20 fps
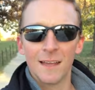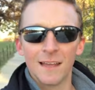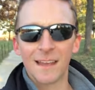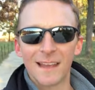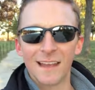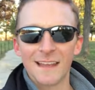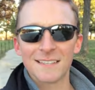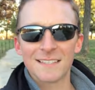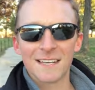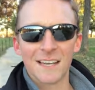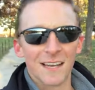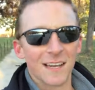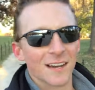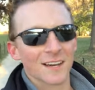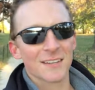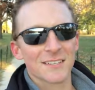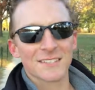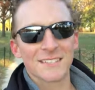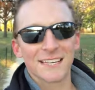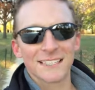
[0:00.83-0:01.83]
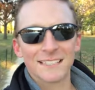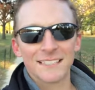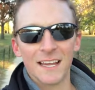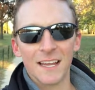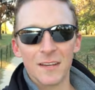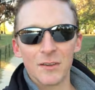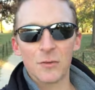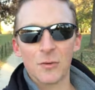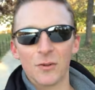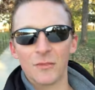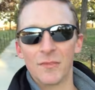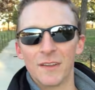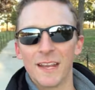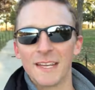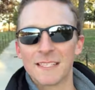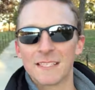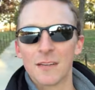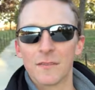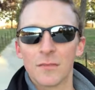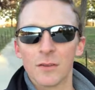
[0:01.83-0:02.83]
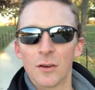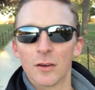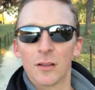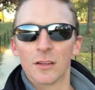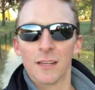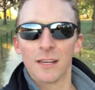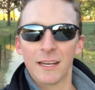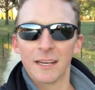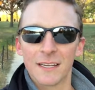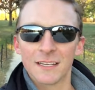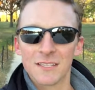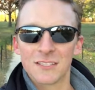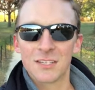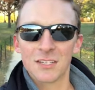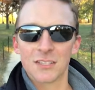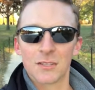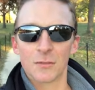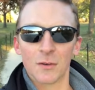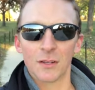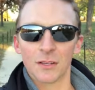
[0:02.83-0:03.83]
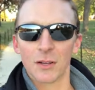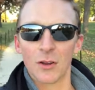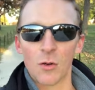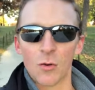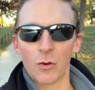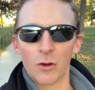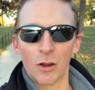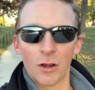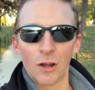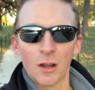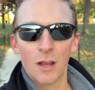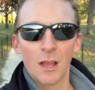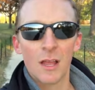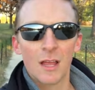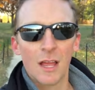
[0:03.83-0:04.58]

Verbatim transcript: Hey guys, our sixth annual Advanced Infield Clinic is just around the corner.